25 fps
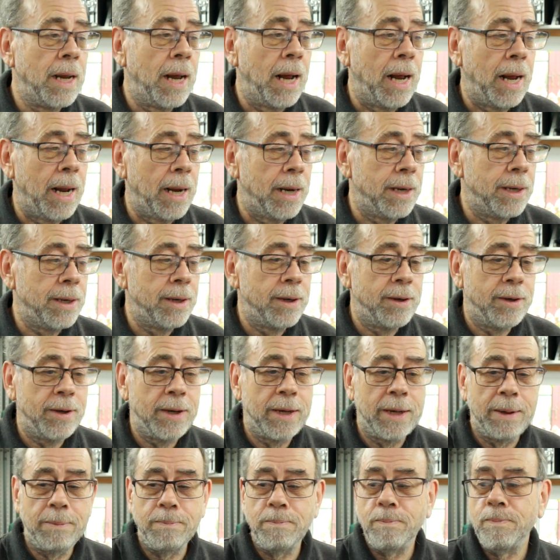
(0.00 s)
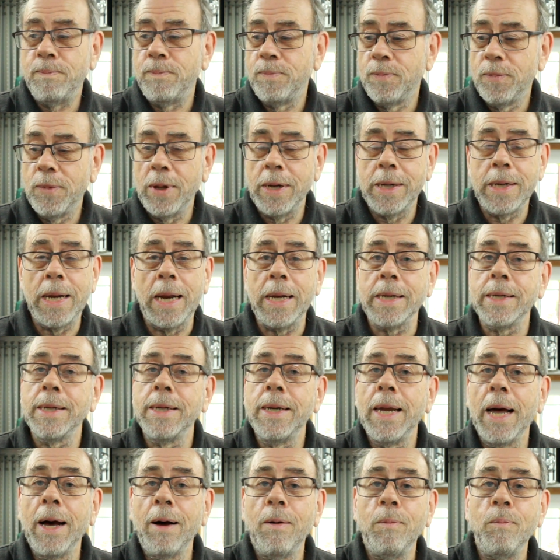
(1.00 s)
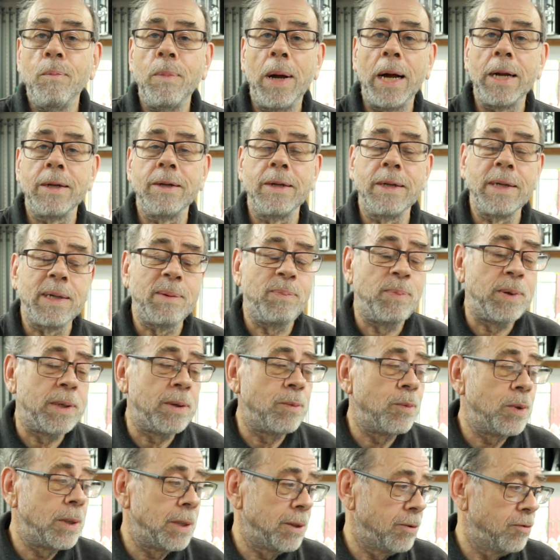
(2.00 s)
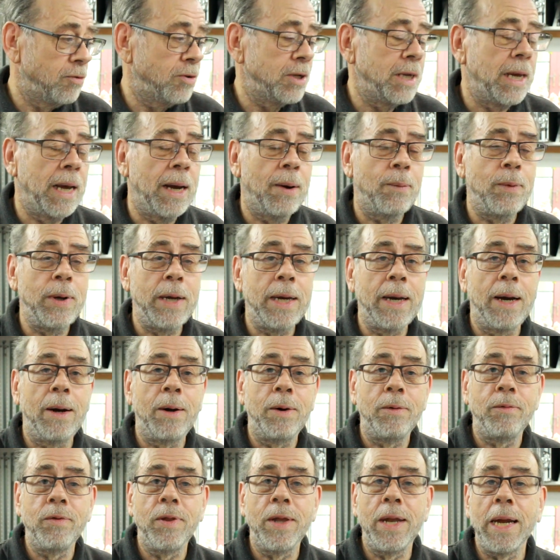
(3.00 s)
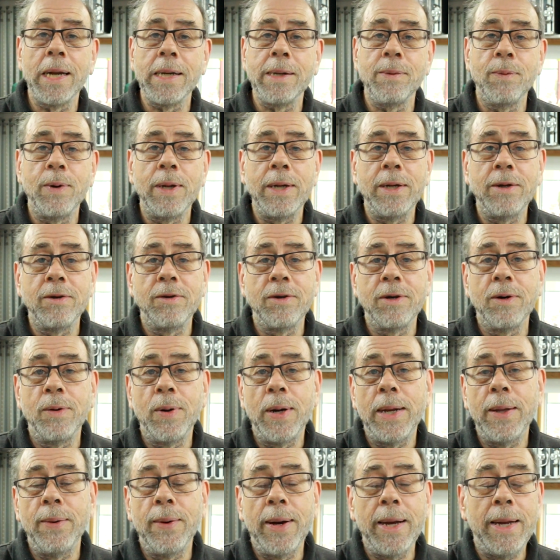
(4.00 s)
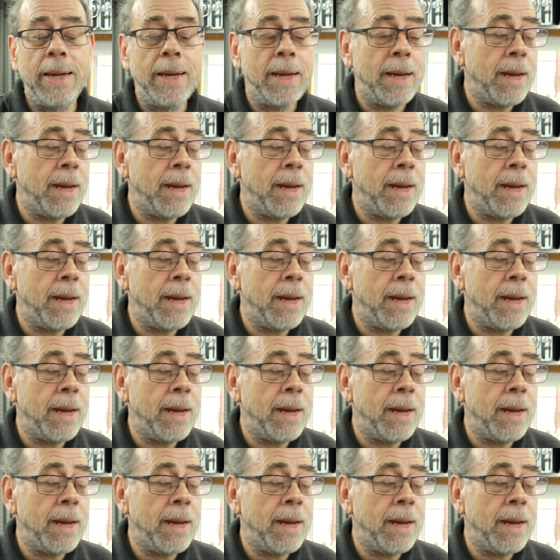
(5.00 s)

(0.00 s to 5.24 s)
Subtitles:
and this hasn't helped matters, but we'll see how we go over the next week or two anyway.